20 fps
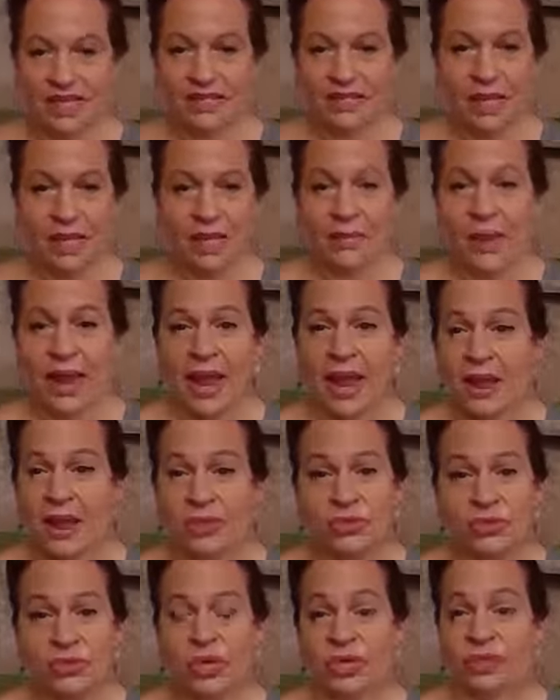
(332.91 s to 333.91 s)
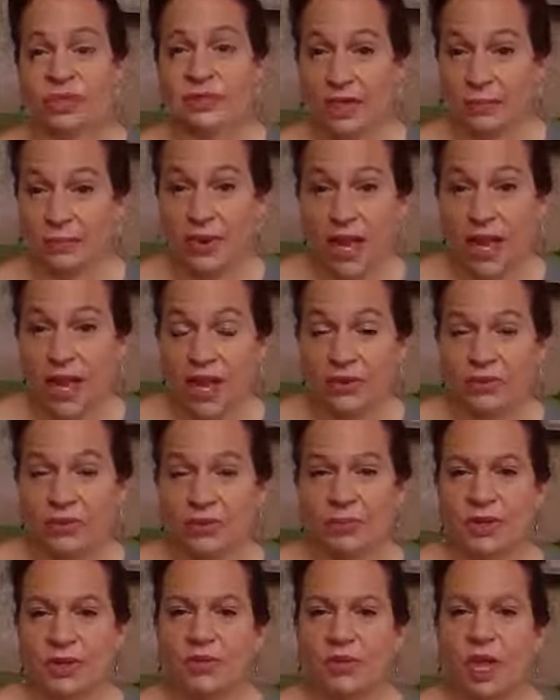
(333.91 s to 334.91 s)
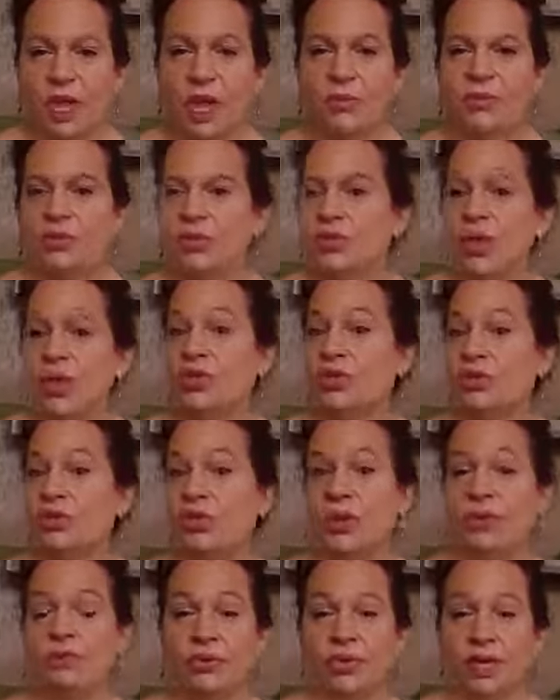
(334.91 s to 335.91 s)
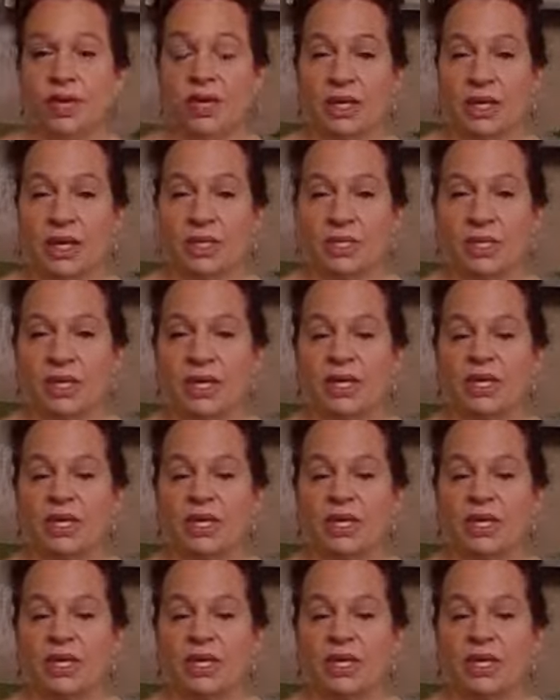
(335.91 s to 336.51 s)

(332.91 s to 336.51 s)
selling my house should i sell my house i mean how much weight should we put in it